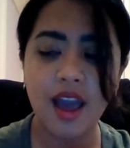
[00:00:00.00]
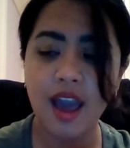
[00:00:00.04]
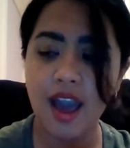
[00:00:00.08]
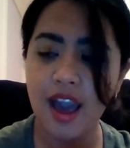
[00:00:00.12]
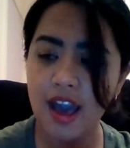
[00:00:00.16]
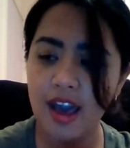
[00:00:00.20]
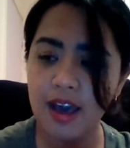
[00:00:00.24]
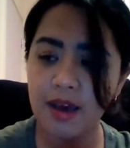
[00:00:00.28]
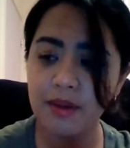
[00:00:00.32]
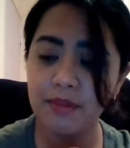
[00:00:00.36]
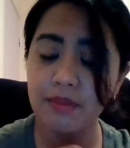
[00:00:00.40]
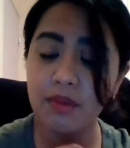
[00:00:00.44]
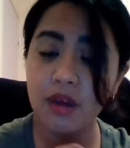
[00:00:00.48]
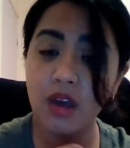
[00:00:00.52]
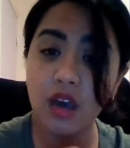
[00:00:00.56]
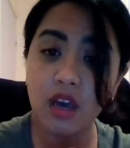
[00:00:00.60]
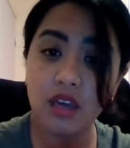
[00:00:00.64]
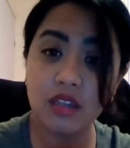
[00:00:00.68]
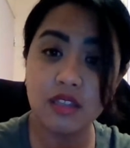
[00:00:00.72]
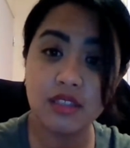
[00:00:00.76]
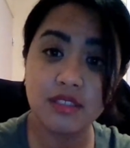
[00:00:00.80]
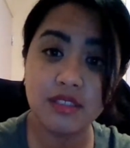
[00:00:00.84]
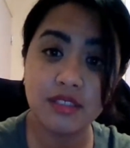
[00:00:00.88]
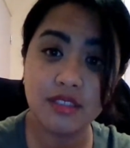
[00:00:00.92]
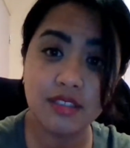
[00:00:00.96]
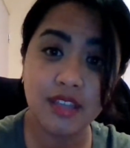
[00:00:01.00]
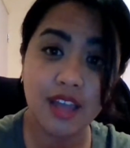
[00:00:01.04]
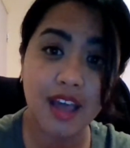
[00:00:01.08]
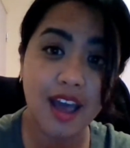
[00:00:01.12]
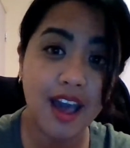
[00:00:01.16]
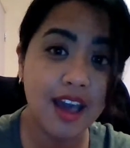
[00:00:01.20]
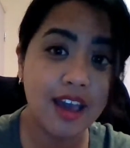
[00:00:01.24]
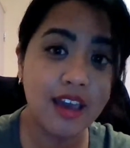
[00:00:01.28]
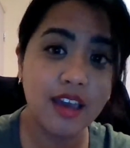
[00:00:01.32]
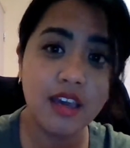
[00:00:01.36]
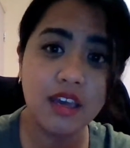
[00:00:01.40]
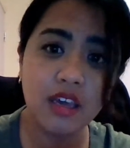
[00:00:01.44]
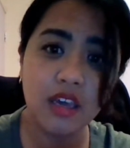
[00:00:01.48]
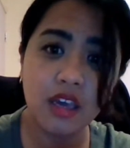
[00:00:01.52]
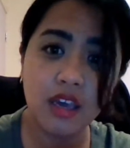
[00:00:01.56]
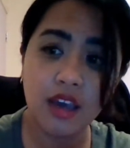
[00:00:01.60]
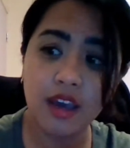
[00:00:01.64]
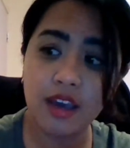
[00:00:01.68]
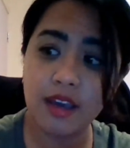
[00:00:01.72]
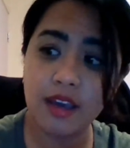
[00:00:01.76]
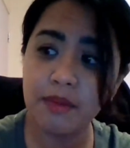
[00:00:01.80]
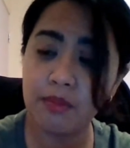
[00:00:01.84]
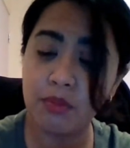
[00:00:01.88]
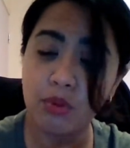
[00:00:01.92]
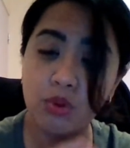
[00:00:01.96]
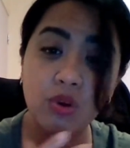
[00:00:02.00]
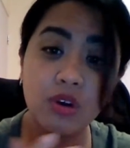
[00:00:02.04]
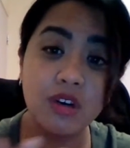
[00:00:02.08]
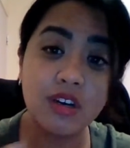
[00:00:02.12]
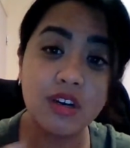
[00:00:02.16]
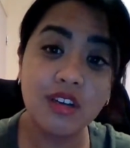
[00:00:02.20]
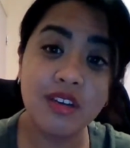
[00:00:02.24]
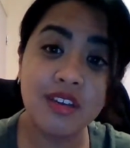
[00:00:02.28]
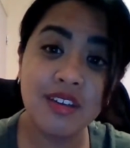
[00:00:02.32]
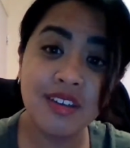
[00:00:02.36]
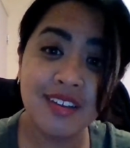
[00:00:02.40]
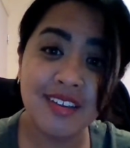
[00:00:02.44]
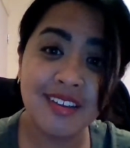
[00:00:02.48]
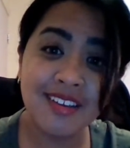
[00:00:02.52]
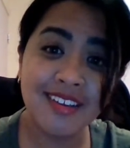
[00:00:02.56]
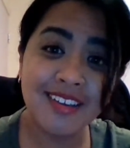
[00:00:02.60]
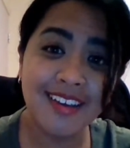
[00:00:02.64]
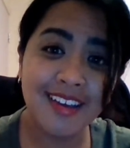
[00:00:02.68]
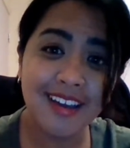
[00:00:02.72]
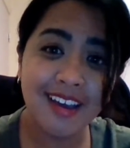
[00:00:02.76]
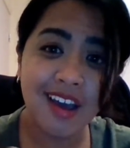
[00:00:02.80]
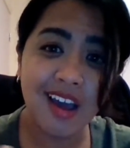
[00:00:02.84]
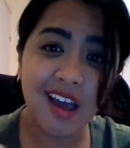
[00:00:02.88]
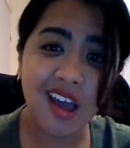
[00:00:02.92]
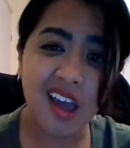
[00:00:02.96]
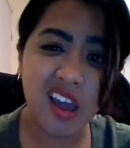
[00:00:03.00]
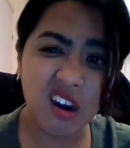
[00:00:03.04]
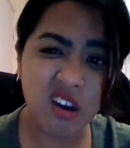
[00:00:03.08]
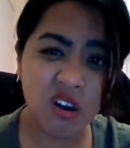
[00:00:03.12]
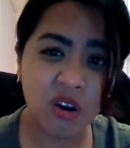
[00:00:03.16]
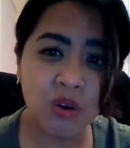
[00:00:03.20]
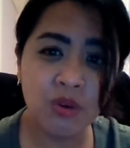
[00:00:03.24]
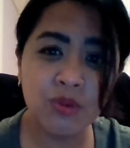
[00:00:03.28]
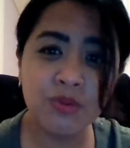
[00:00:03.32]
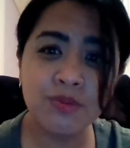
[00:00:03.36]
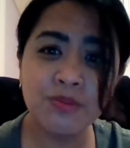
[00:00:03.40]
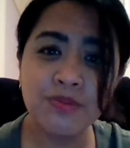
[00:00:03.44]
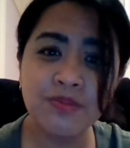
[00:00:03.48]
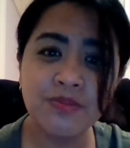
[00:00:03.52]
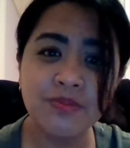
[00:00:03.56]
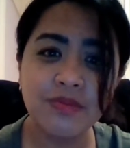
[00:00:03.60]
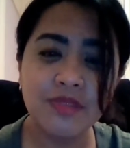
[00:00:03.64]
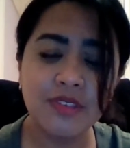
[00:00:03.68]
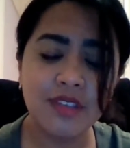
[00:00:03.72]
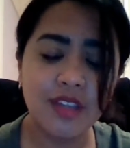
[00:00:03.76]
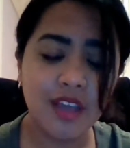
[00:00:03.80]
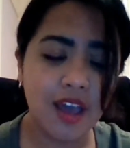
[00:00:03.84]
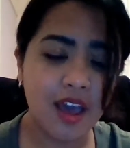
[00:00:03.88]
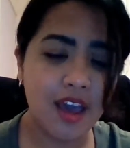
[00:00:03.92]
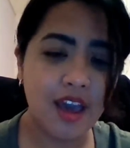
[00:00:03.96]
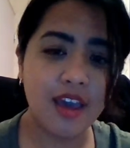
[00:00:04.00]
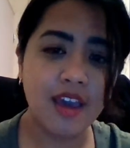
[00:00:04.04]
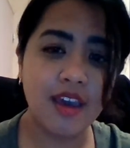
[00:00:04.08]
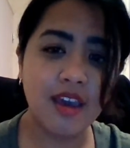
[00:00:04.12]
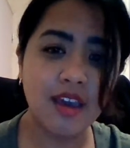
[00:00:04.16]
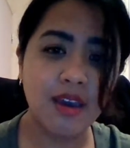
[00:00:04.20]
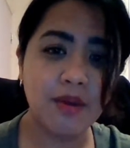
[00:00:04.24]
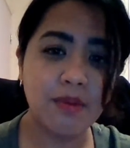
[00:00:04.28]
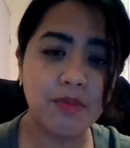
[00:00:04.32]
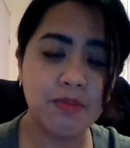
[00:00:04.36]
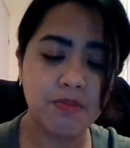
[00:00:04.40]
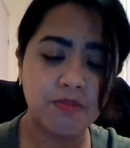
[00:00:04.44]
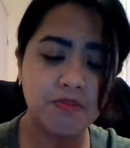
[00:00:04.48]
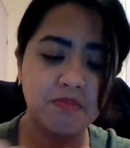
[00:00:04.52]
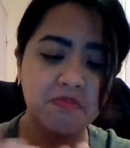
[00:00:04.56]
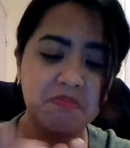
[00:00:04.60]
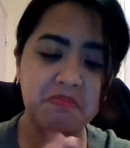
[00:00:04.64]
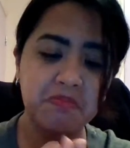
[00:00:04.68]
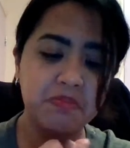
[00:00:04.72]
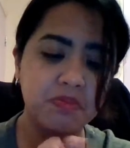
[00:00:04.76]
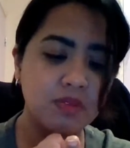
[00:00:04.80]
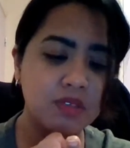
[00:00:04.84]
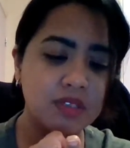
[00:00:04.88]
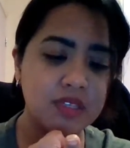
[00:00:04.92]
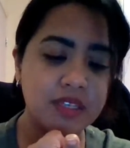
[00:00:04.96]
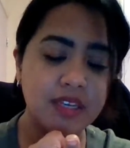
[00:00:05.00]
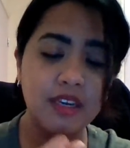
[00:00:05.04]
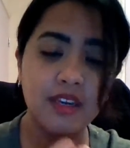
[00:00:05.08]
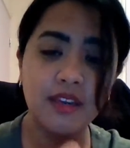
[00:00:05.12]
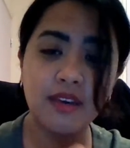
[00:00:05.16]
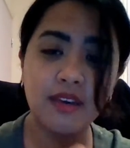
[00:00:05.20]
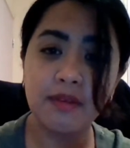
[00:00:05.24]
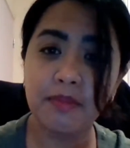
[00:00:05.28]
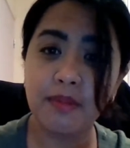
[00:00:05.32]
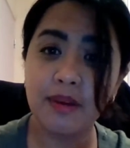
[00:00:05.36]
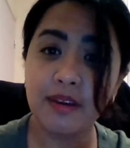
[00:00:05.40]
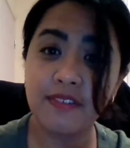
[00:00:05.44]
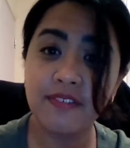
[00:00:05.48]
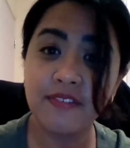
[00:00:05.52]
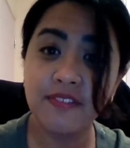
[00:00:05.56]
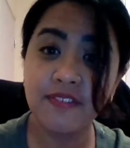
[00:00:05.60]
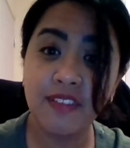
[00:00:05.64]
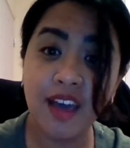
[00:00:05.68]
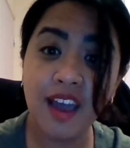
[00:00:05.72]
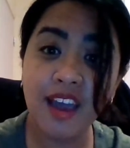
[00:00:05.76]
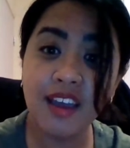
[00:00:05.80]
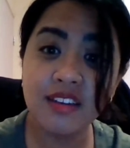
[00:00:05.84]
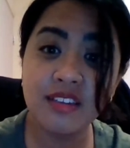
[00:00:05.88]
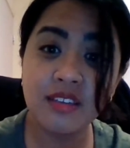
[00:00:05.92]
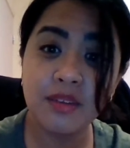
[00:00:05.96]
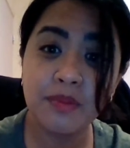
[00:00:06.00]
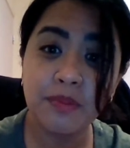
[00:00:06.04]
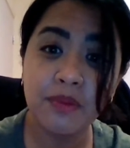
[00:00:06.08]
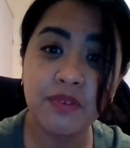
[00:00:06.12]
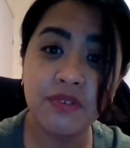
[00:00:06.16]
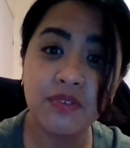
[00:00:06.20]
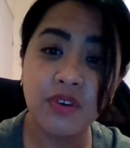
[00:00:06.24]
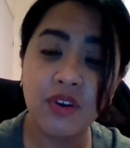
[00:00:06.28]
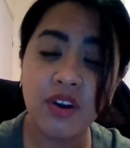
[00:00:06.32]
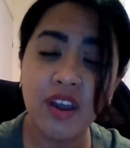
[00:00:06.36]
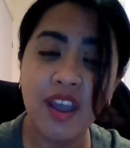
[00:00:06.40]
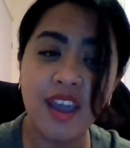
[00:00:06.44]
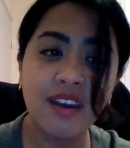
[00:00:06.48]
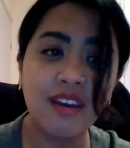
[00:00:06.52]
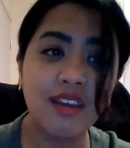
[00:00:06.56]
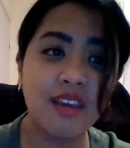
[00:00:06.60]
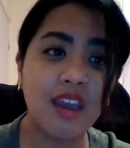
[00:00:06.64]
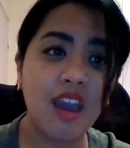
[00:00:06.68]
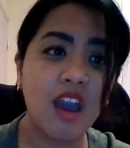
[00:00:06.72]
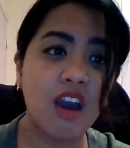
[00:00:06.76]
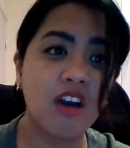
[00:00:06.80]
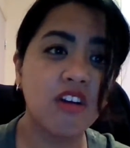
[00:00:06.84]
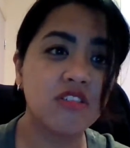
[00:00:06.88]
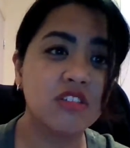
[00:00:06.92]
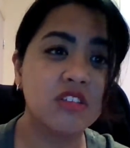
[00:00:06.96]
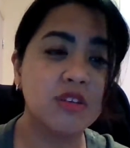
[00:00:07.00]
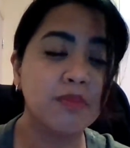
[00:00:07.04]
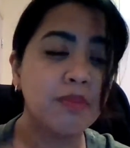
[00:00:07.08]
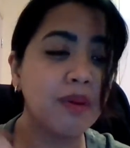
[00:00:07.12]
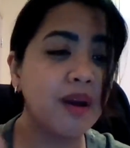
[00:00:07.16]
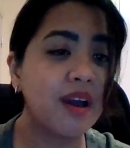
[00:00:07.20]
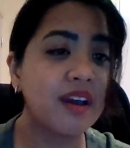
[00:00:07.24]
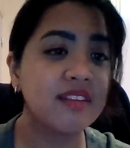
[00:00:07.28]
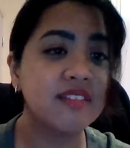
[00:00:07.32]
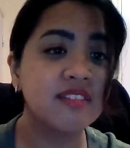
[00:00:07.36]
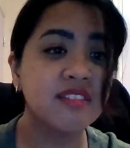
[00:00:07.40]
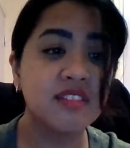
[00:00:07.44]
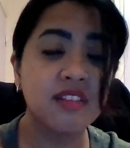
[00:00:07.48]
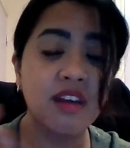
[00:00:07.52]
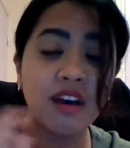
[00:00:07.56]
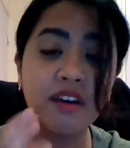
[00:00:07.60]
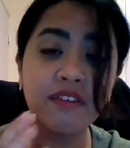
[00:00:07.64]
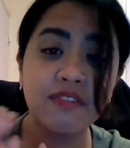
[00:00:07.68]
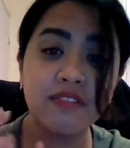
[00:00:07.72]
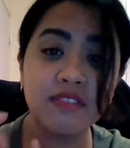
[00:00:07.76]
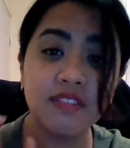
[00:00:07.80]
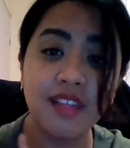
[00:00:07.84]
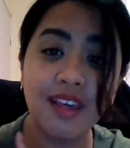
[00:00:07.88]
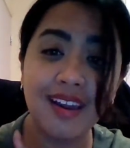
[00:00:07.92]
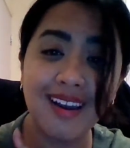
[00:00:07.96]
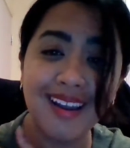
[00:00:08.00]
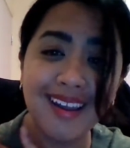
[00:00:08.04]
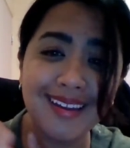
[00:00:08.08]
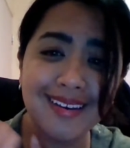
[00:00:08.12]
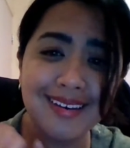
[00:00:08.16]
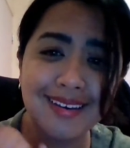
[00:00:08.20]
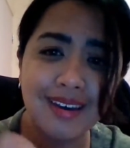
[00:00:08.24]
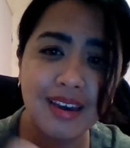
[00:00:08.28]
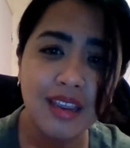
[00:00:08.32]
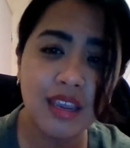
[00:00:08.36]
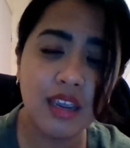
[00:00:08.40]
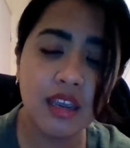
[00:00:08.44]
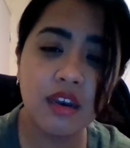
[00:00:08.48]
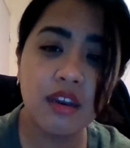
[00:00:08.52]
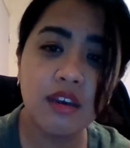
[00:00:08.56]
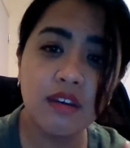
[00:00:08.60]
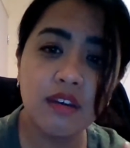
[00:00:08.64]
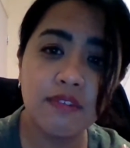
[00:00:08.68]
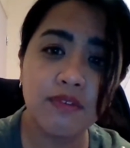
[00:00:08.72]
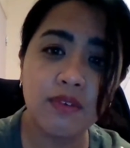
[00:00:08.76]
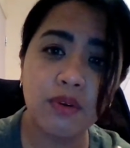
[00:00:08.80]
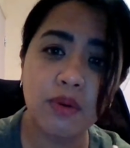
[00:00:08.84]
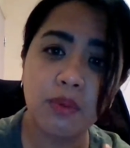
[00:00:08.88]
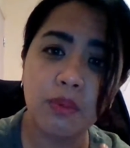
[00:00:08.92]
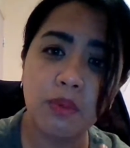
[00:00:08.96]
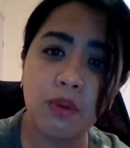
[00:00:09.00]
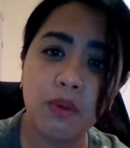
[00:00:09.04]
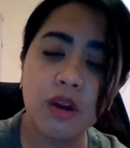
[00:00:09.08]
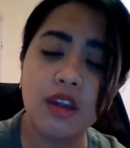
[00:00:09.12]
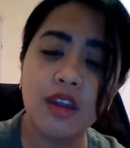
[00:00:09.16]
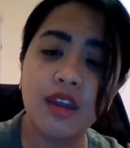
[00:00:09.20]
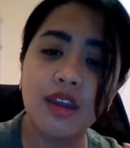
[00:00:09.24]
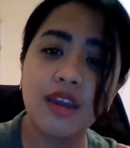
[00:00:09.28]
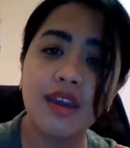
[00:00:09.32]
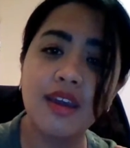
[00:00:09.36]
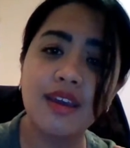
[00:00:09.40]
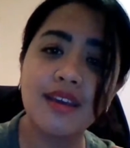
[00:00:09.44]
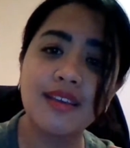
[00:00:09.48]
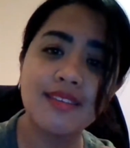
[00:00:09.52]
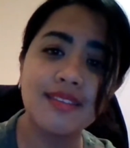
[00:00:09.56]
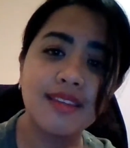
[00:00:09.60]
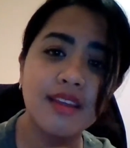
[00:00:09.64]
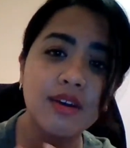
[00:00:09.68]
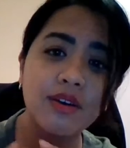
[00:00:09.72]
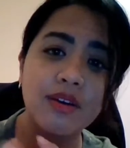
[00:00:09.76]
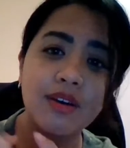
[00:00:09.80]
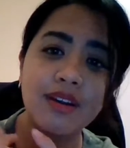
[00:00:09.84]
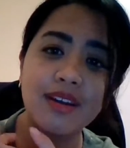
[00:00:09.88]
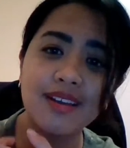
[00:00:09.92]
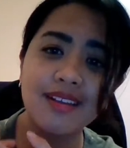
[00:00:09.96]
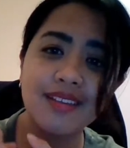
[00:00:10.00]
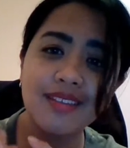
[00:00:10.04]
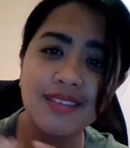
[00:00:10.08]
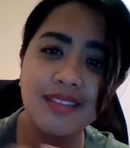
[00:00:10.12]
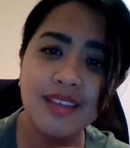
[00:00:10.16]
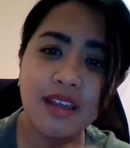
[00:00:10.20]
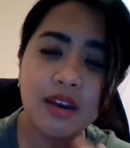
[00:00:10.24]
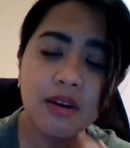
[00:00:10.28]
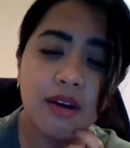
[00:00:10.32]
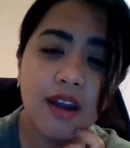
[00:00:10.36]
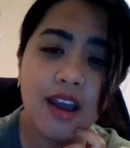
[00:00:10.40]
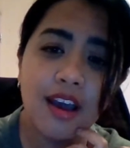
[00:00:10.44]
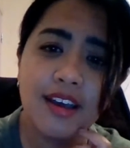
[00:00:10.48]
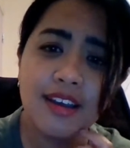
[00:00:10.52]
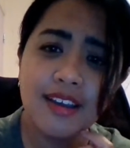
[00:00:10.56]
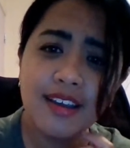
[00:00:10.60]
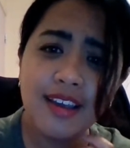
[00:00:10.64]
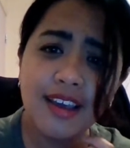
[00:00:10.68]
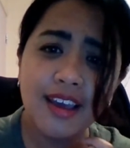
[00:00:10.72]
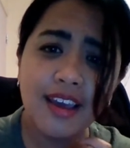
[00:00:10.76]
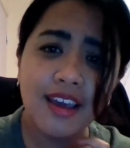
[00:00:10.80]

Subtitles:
I am bored at home. I cleaned my flat before heading out to buy stuff that I need for work, etc., etc.